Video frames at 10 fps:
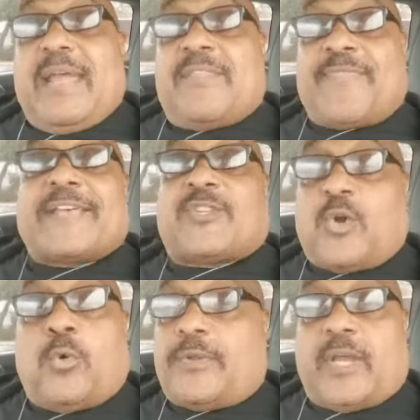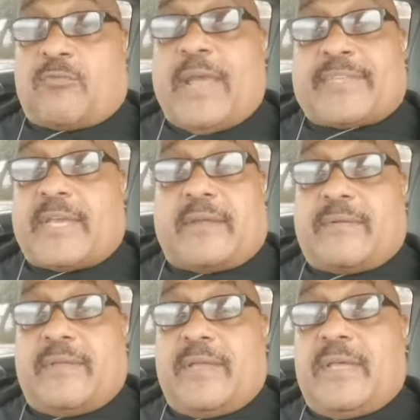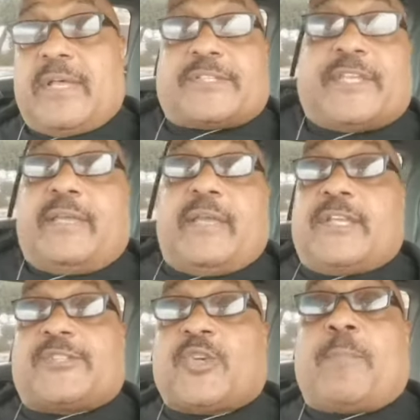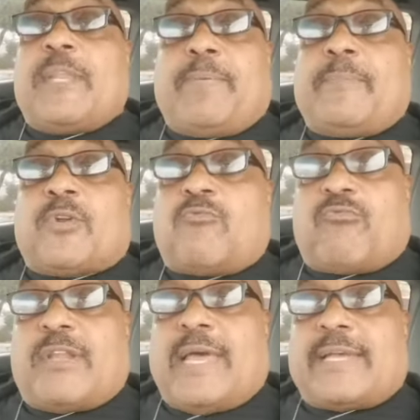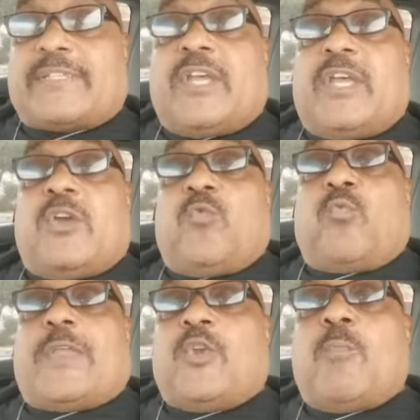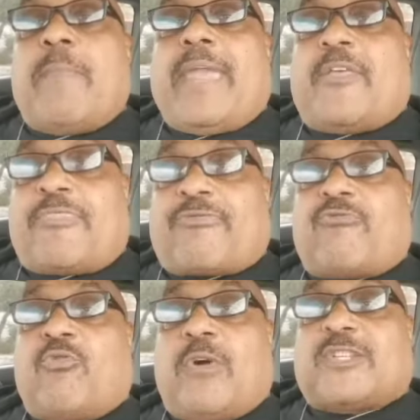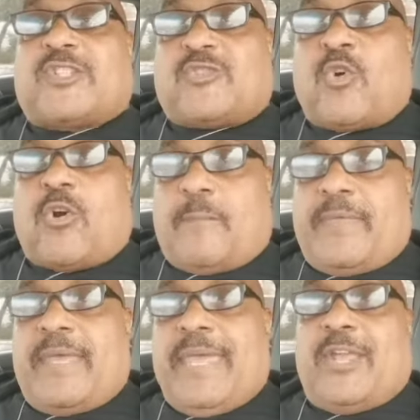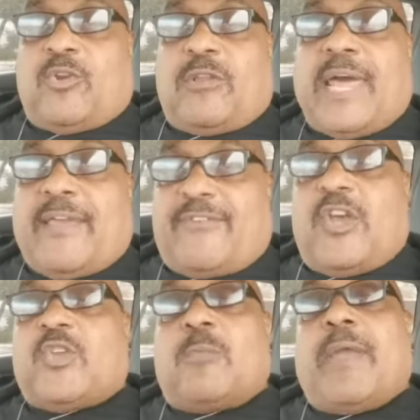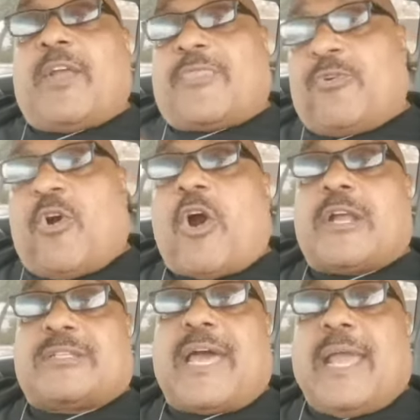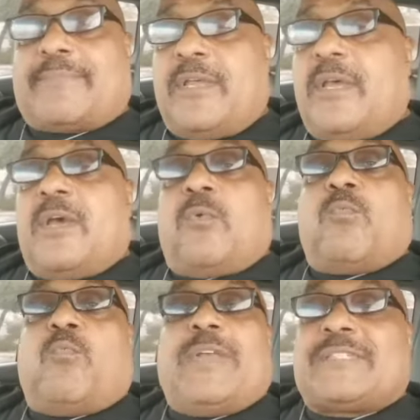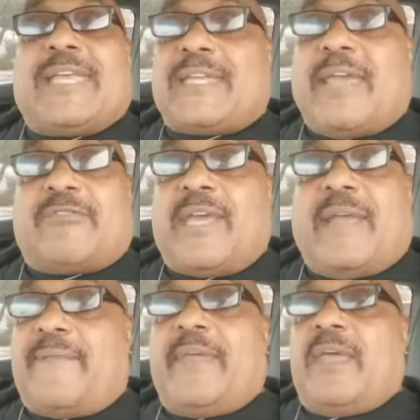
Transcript: that's a golden nugget right there. See, so many people don't realize when you make it through a storm in your life, you make it through hard times. We sing it every day